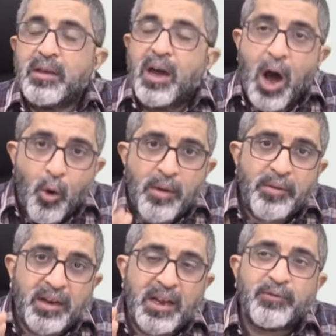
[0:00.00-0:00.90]

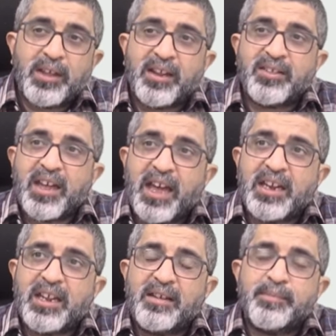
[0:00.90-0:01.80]
However, if there is
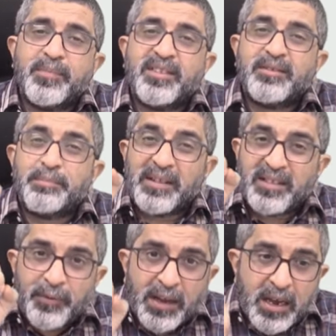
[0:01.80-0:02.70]
any
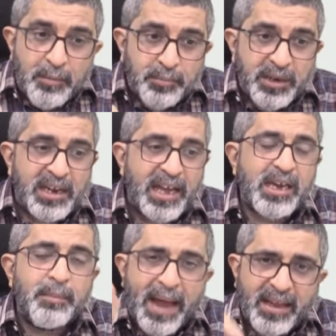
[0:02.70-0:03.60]
specific company like
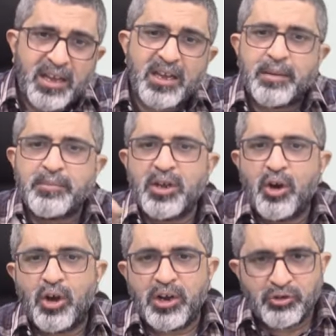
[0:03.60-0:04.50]
a banking company
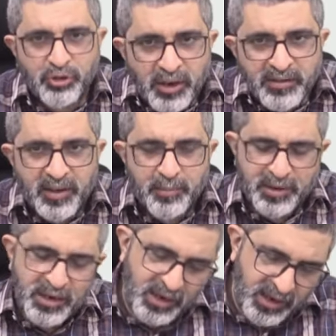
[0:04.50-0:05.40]
or insurance company,